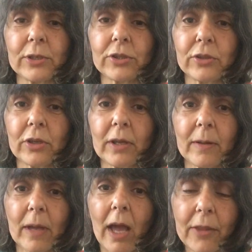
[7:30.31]
which to
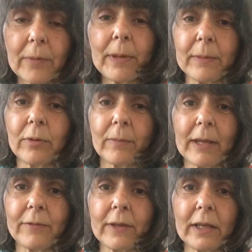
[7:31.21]
other people
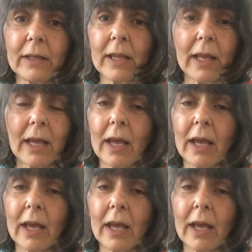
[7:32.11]
may feel,